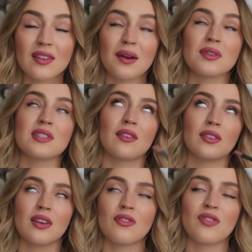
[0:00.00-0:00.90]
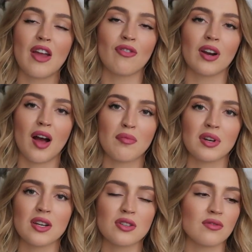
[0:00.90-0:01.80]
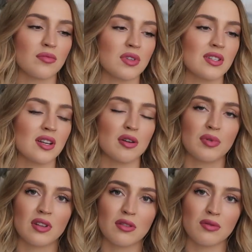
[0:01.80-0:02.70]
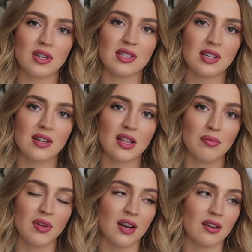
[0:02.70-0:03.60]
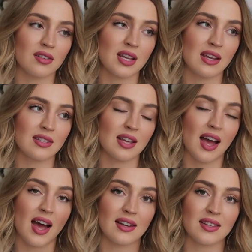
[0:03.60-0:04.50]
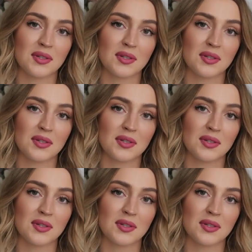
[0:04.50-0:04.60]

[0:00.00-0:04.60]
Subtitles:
That was definitely a favorite combination from this year, but the 3C lip liner takes the hat.